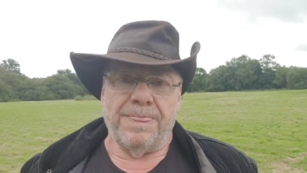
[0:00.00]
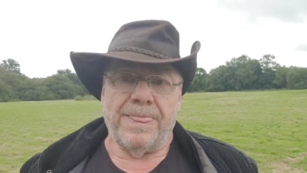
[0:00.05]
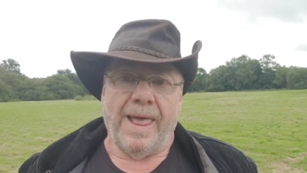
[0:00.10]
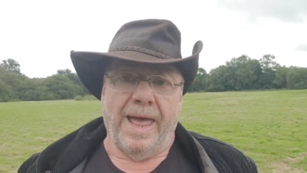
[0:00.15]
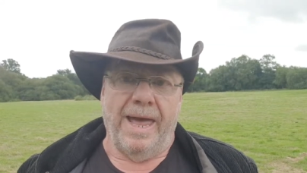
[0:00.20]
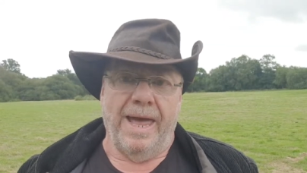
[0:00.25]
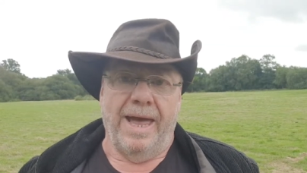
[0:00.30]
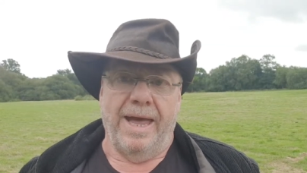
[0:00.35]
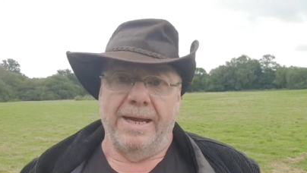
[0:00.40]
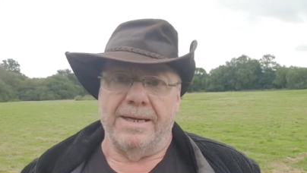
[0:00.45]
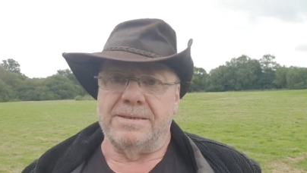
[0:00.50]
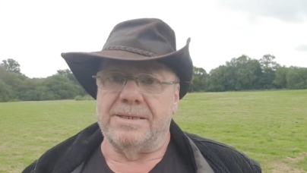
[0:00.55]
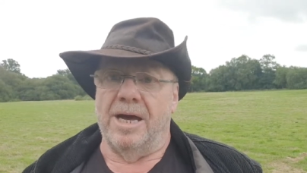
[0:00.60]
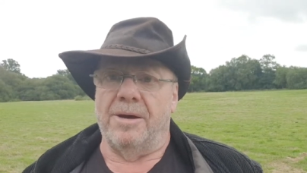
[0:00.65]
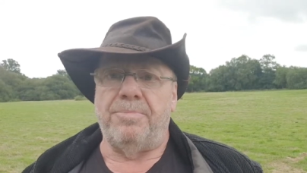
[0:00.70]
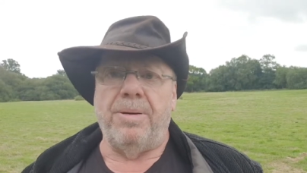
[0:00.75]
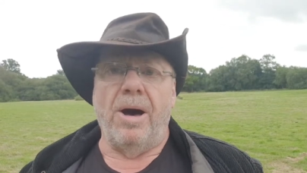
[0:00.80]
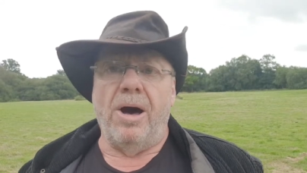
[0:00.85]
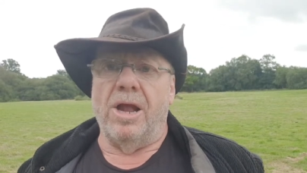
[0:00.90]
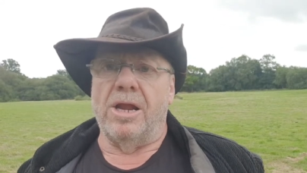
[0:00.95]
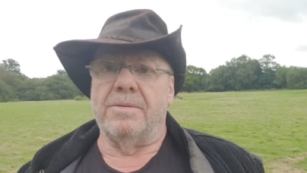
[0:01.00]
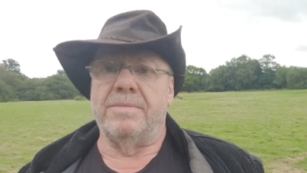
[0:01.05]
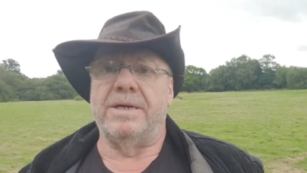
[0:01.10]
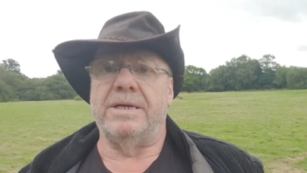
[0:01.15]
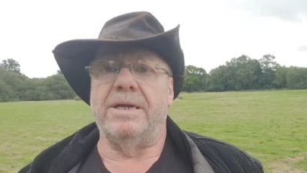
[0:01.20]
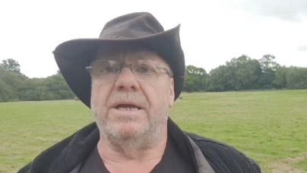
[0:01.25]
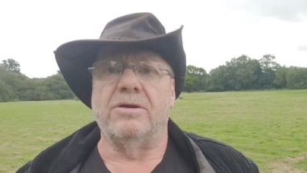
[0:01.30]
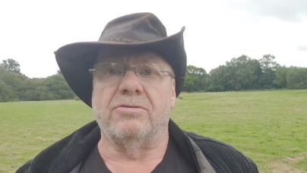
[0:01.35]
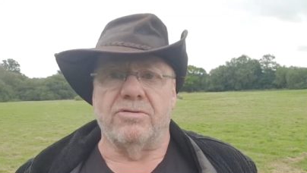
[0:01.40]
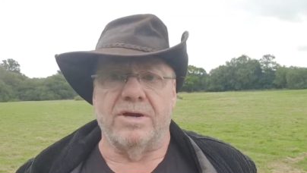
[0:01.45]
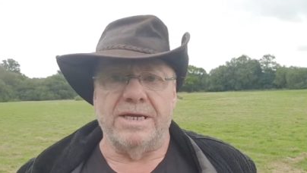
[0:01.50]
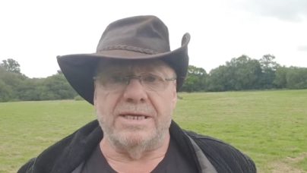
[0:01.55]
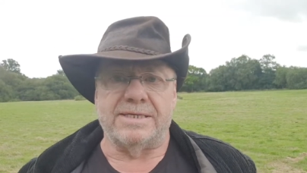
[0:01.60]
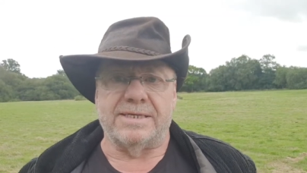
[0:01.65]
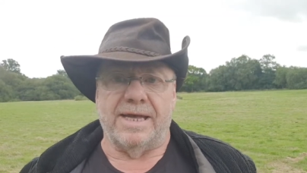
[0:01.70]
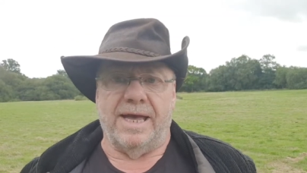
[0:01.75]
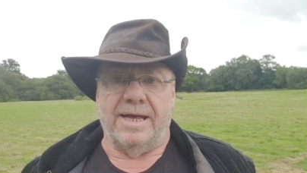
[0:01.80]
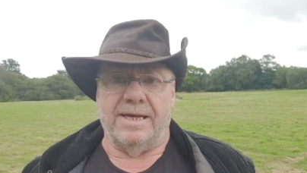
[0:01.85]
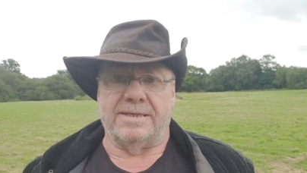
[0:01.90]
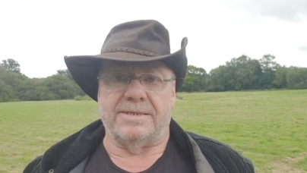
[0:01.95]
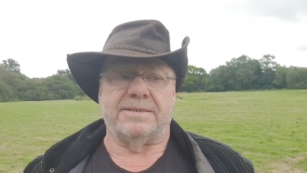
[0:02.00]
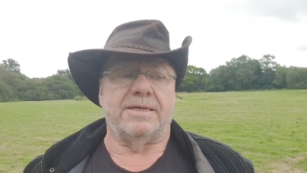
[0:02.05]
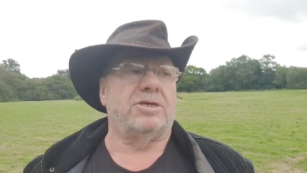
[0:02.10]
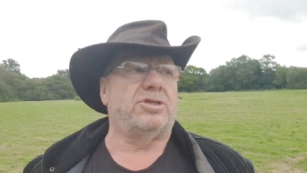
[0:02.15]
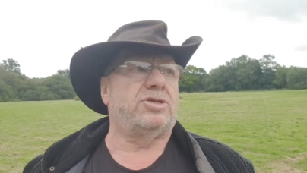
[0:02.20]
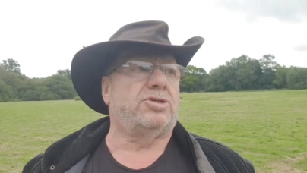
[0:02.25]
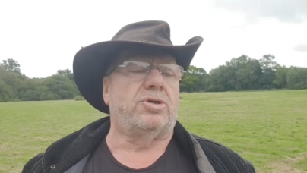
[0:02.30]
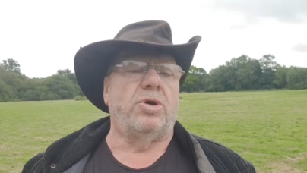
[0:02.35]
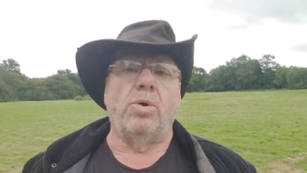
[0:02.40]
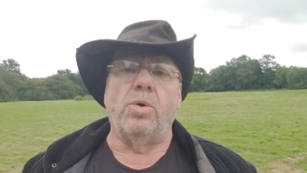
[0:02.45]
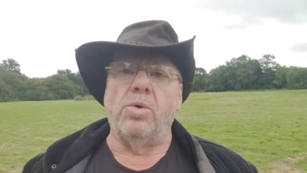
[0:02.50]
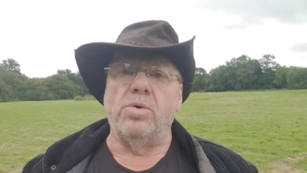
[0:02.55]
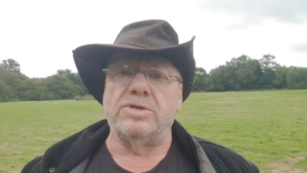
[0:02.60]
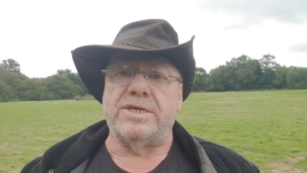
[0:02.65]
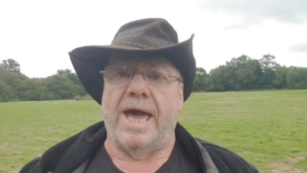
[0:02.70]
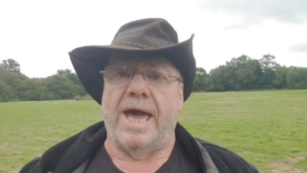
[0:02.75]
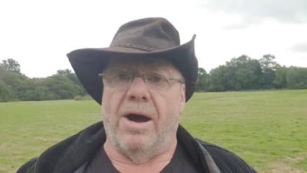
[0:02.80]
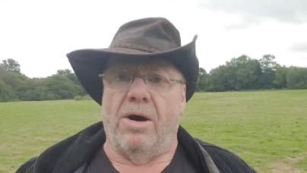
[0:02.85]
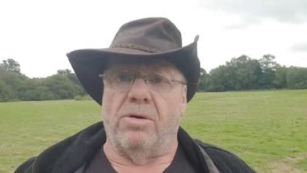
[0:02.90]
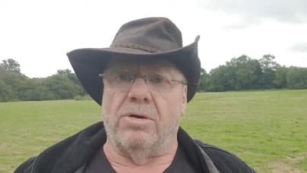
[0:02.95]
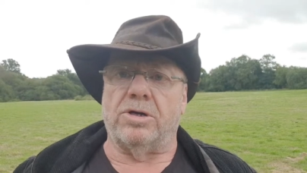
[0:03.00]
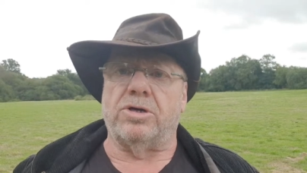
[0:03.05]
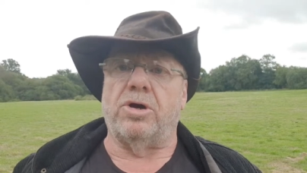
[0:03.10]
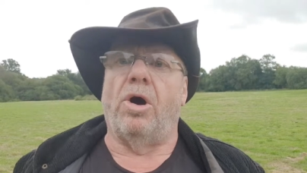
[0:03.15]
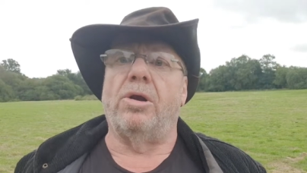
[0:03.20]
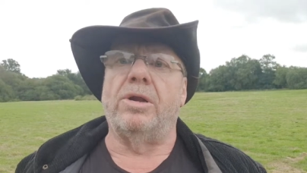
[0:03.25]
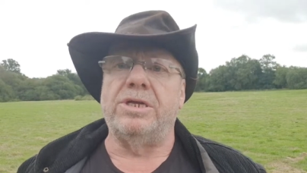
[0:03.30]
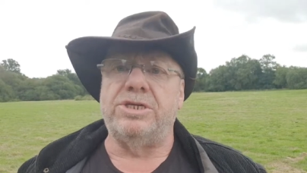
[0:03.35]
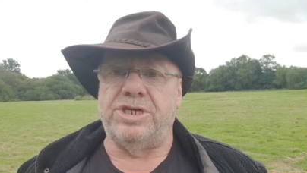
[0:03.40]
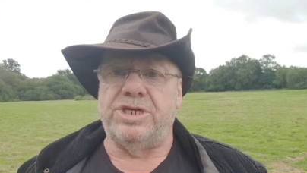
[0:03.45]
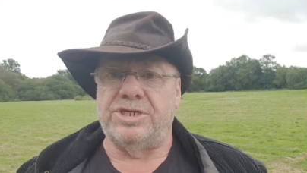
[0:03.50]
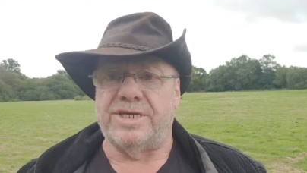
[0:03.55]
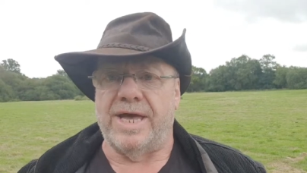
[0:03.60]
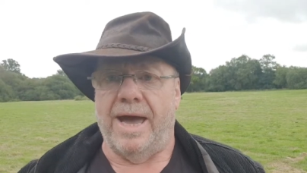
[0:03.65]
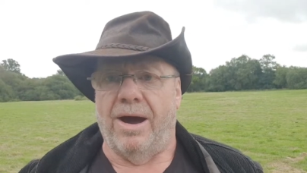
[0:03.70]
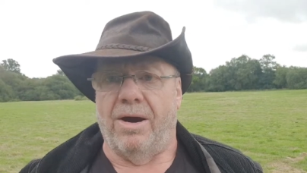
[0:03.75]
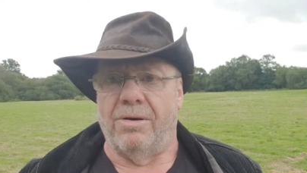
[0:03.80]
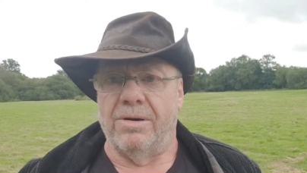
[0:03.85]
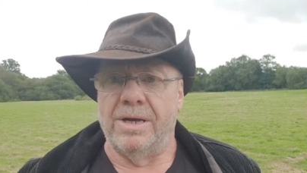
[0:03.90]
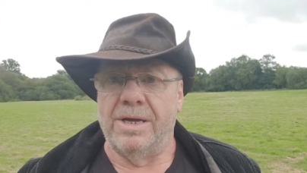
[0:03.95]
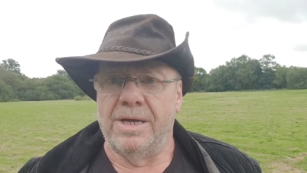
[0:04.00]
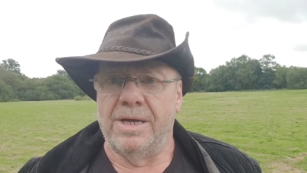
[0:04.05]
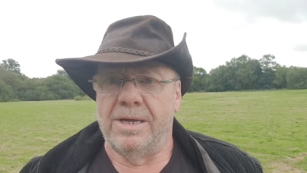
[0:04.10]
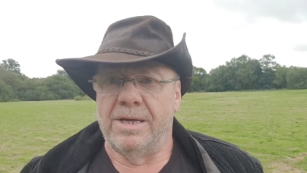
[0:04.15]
and Parliament in recess, schools out, colleges out,